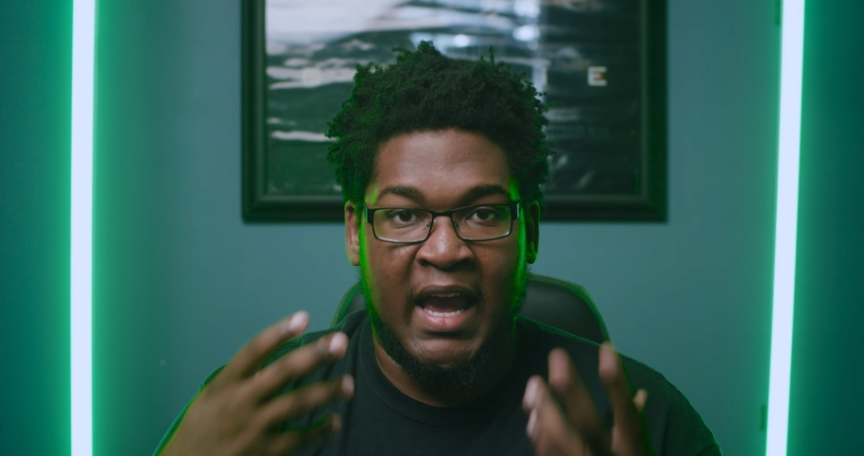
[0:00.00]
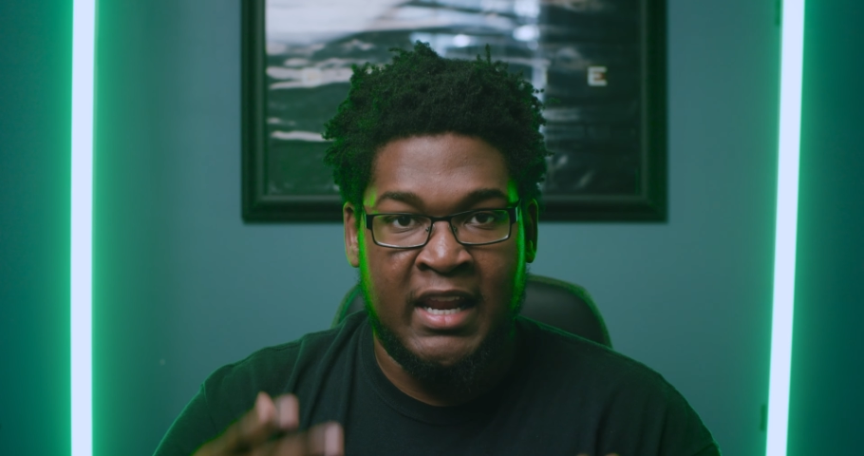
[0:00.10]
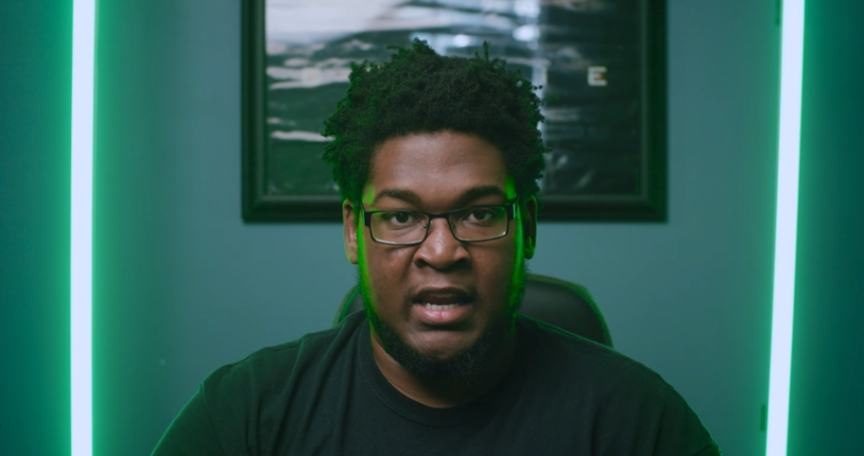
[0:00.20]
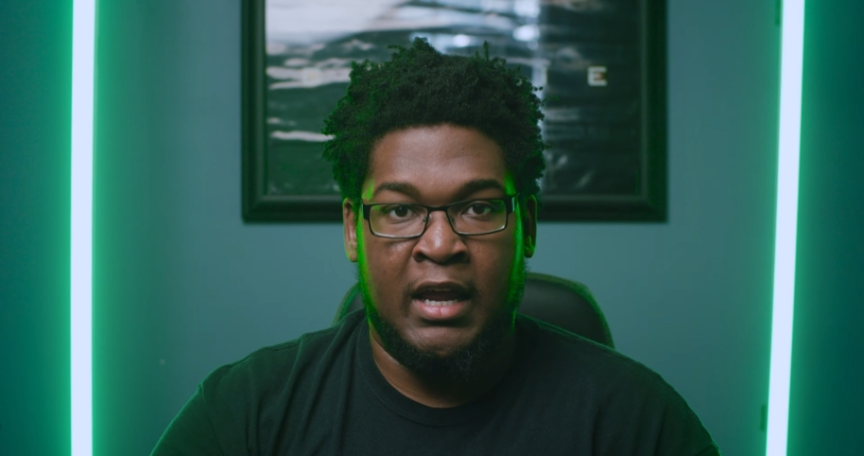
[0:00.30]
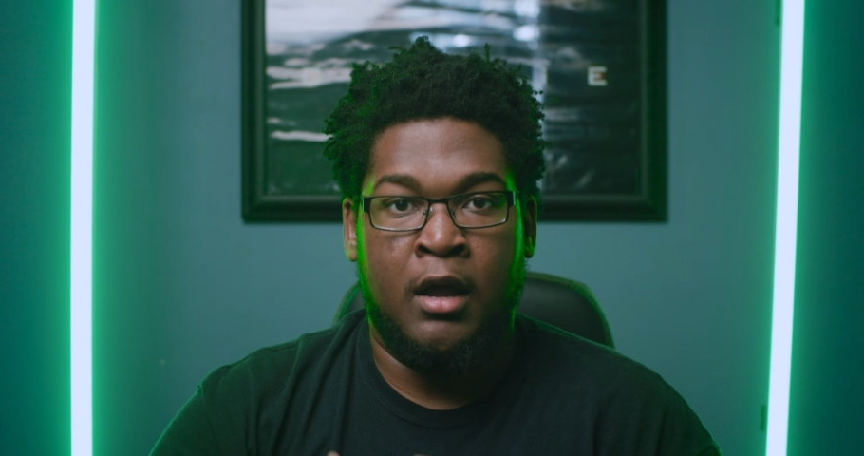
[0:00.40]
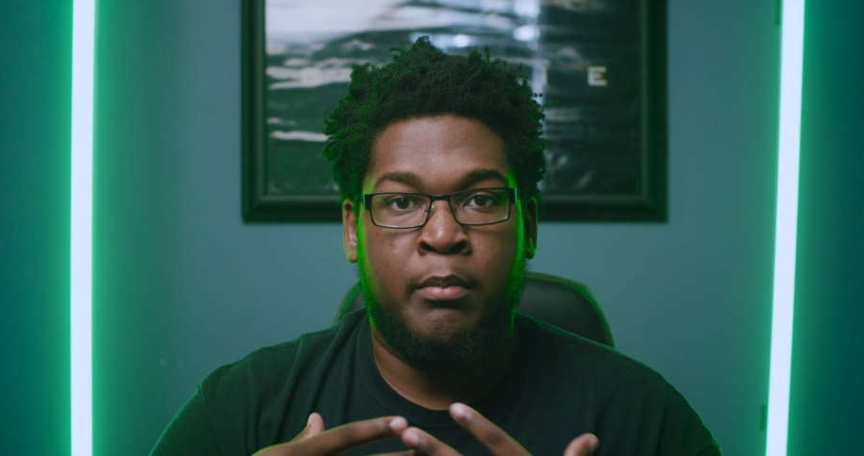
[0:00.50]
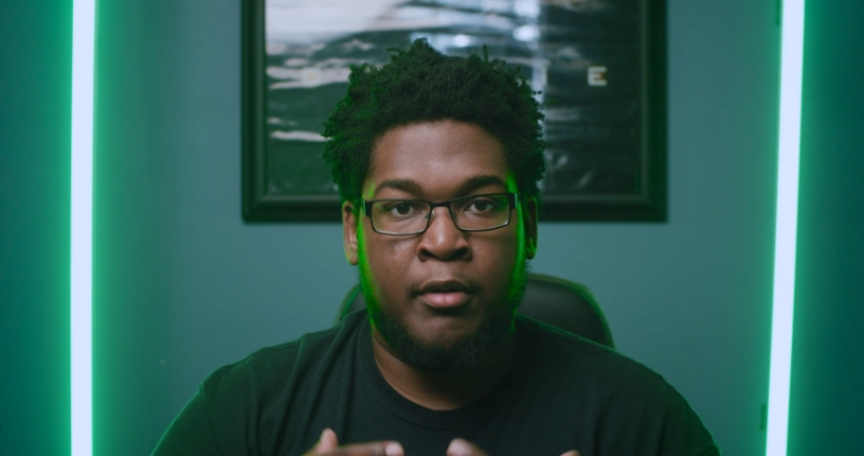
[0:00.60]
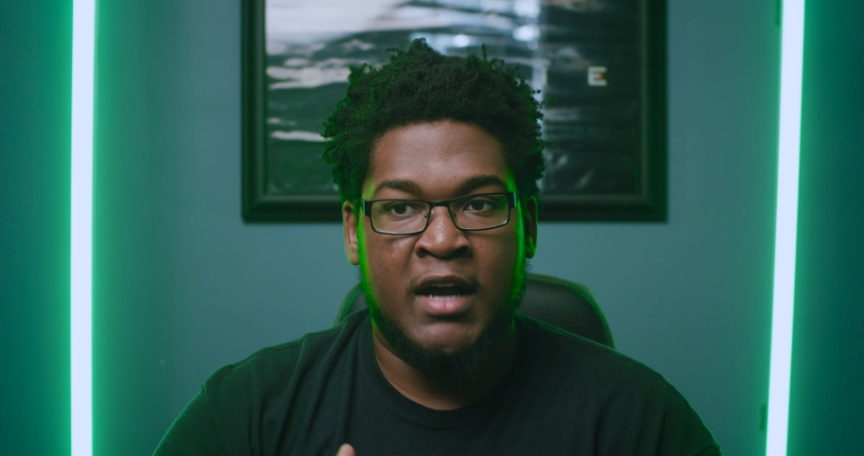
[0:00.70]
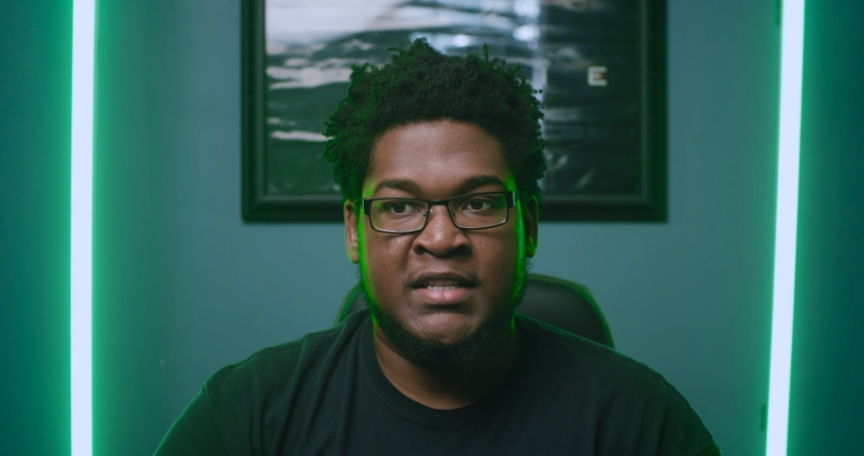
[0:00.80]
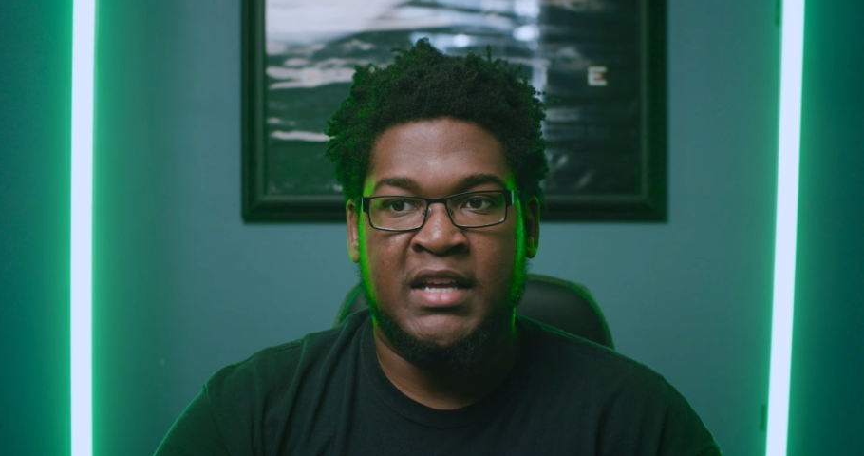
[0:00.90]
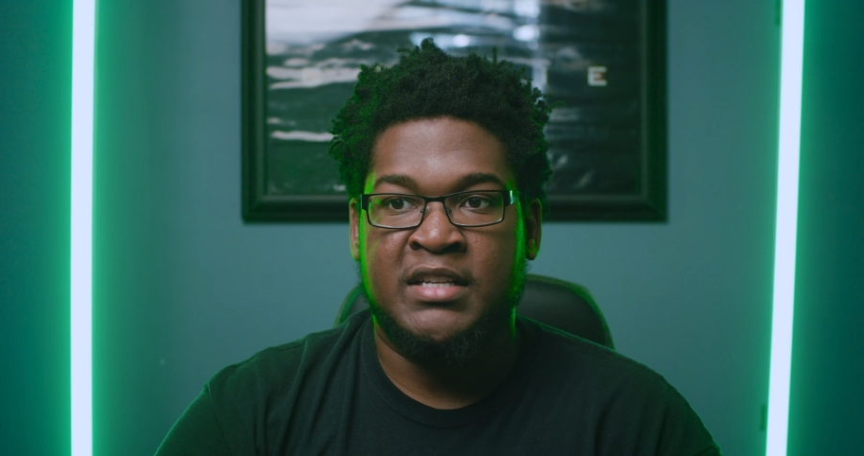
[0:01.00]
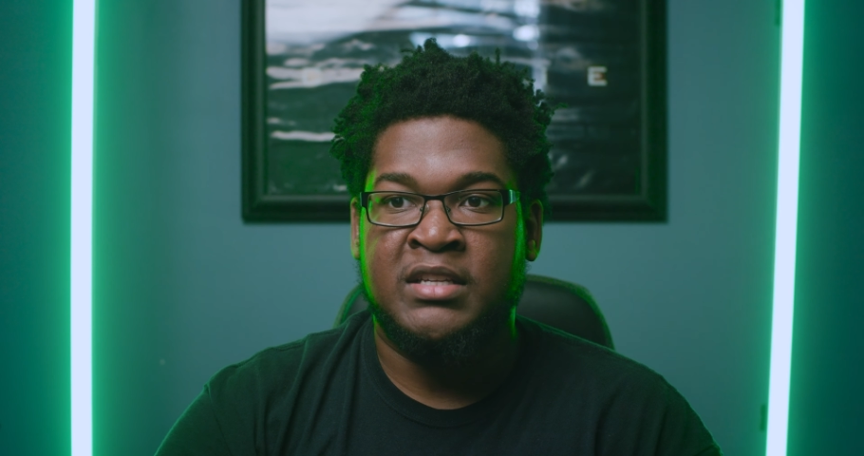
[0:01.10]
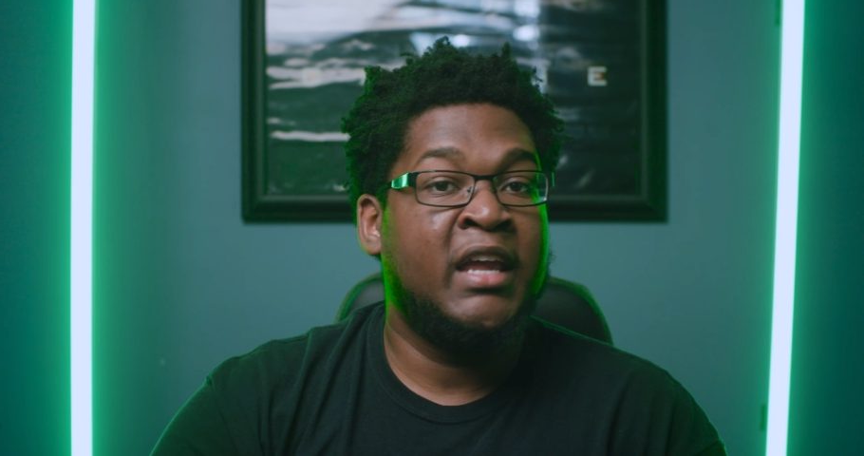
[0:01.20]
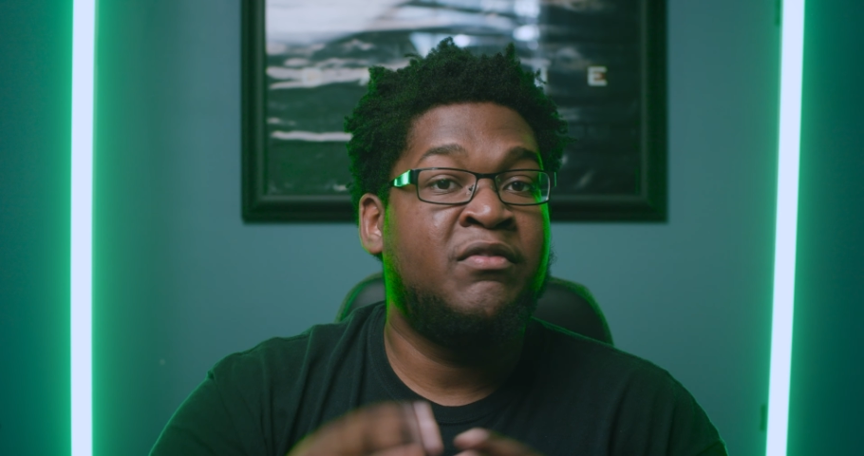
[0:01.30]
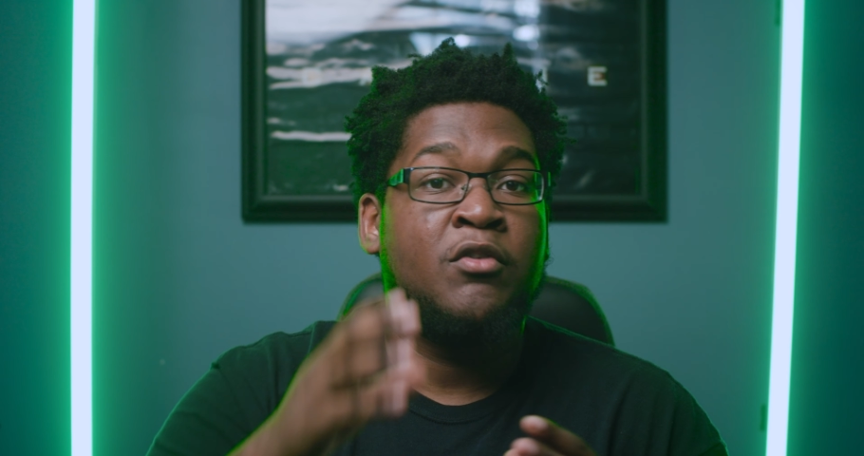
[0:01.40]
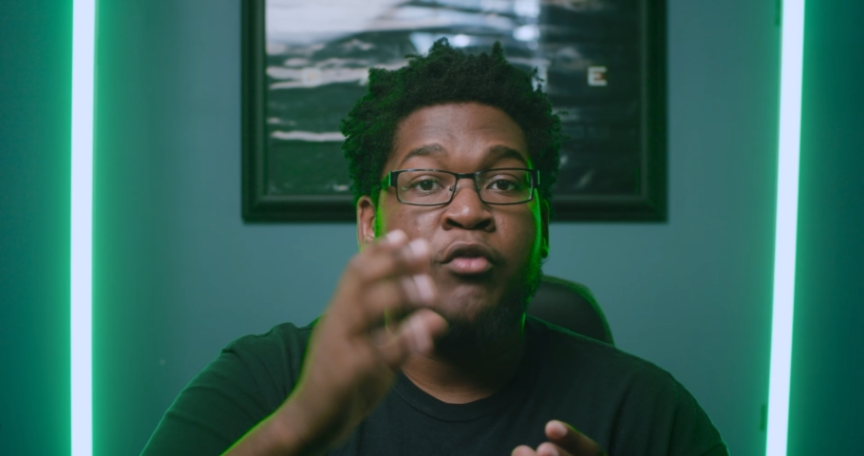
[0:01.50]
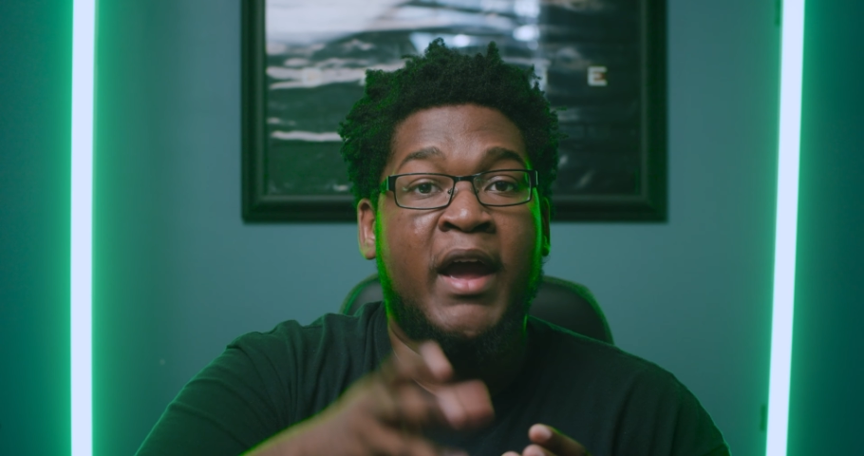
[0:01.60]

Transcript: editing process. Even